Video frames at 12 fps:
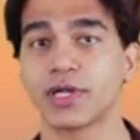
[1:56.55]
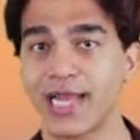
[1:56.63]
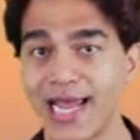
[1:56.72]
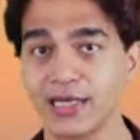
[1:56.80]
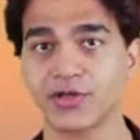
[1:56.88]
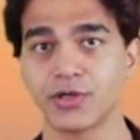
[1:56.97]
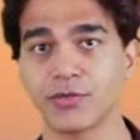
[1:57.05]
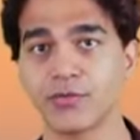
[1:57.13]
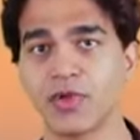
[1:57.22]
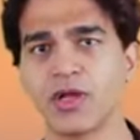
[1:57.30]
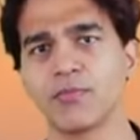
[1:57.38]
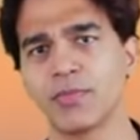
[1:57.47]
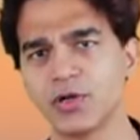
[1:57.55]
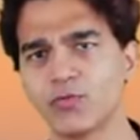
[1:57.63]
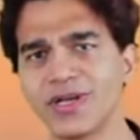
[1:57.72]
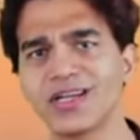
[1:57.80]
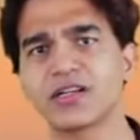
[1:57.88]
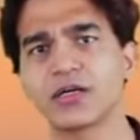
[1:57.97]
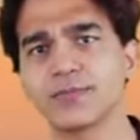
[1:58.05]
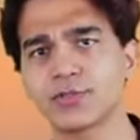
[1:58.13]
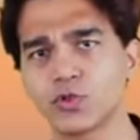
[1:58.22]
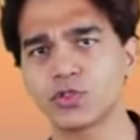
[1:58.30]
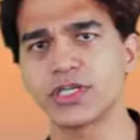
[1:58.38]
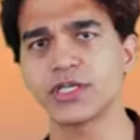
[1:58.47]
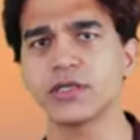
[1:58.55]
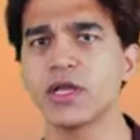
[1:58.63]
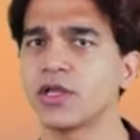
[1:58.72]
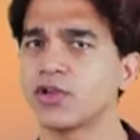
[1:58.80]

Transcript: calcium, but when it comes to zinc,